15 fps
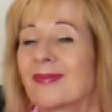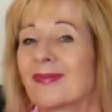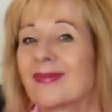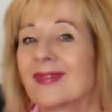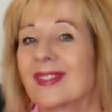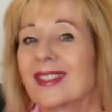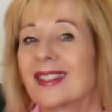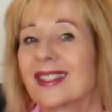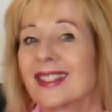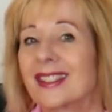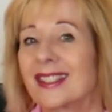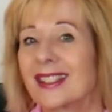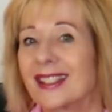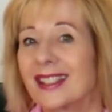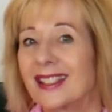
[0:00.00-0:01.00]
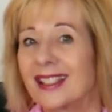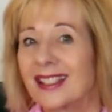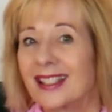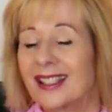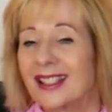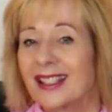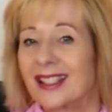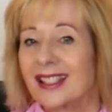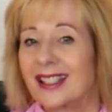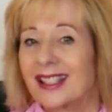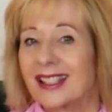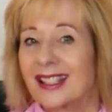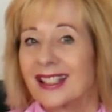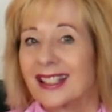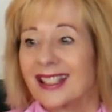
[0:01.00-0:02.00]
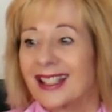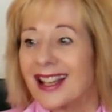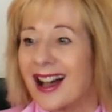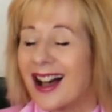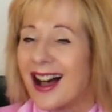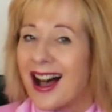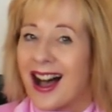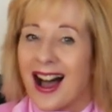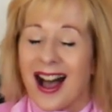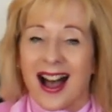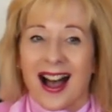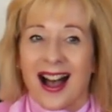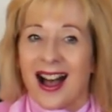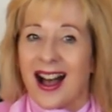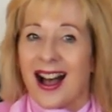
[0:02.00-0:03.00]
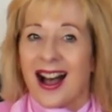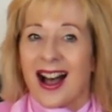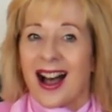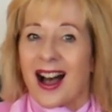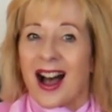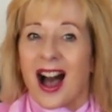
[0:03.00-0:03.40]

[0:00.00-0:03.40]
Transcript: (not speaking)